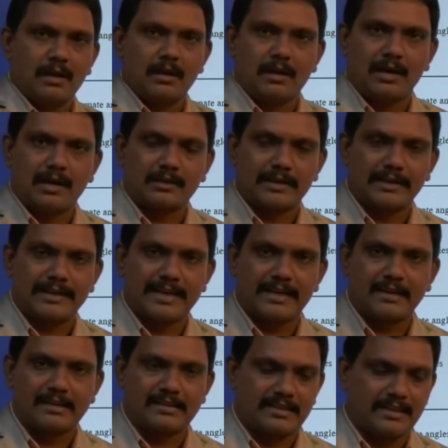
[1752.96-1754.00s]
Alternate
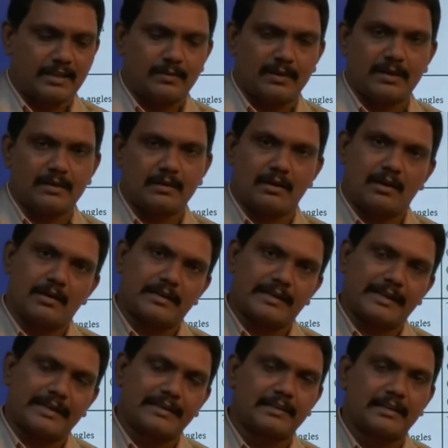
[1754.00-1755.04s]
angles equal,
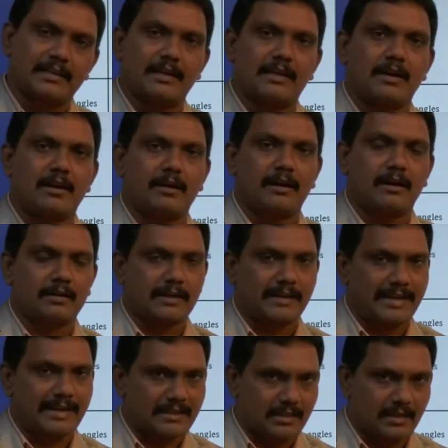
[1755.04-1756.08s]
alternate internal, alternate
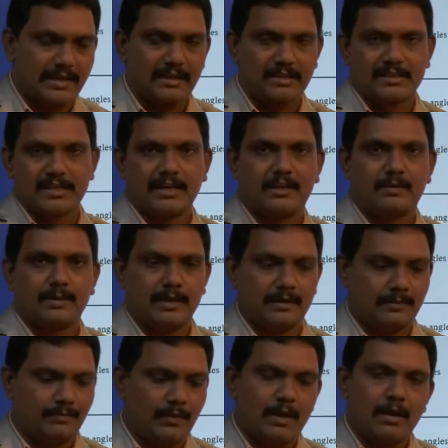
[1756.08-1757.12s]
external angles are
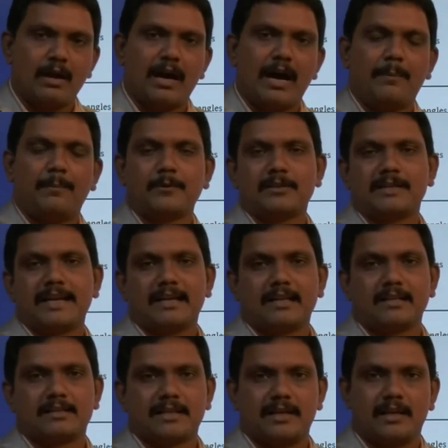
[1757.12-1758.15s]
equal, opposite
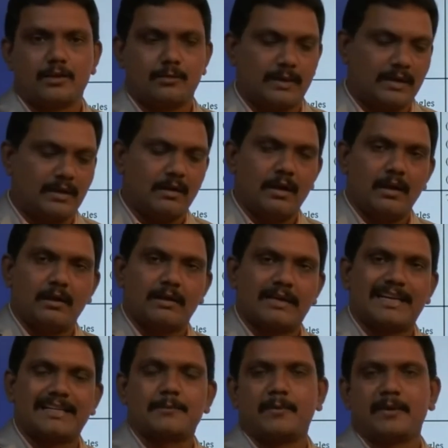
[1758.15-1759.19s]
angles are equal,
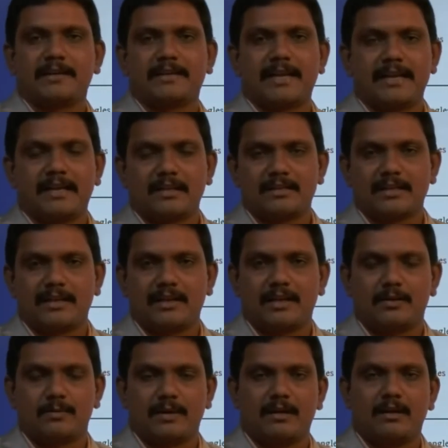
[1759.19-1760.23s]
corresponding angles are
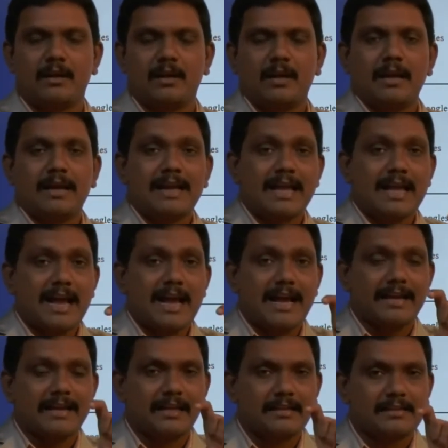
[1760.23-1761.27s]
equal,
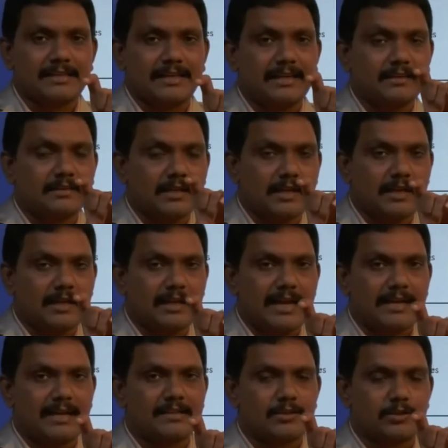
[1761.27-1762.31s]
angles, internal
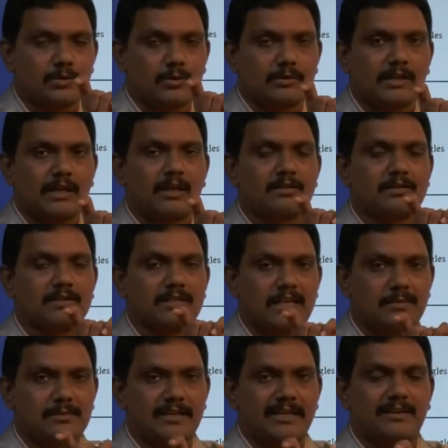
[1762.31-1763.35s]
angles total on
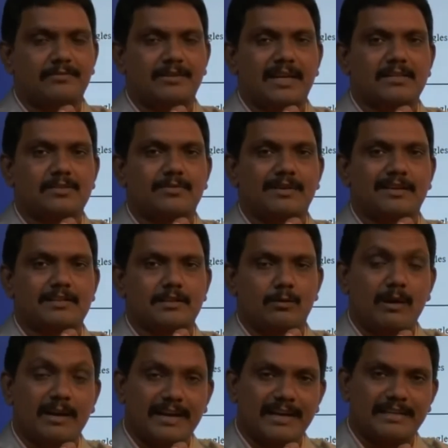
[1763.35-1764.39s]
same side of transversal
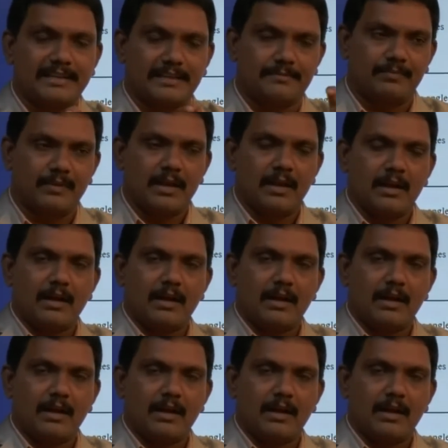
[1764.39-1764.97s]
180,